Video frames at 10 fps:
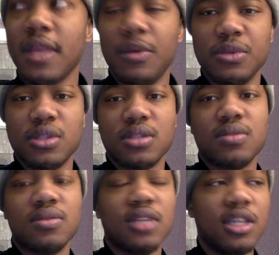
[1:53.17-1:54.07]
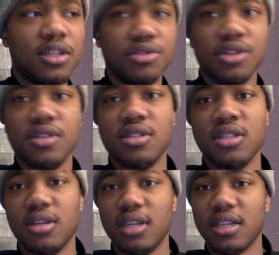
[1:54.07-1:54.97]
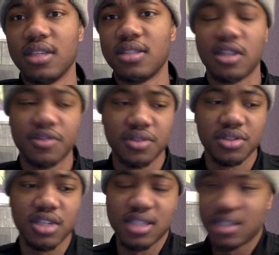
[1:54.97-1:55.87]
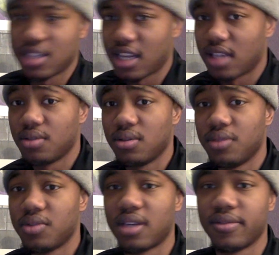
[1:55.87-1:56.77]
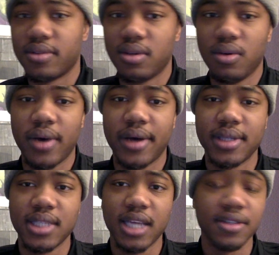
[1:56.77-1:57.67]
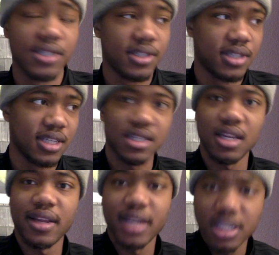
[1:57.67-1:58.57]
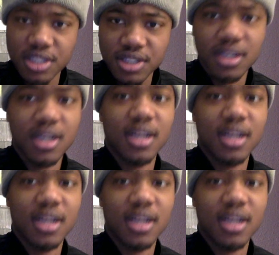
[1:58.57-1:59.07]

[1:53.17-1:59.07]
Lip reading: It was in New Jersey, all that good stuff. So shouts out to that dude. He was kind of a wild character, things of that nature.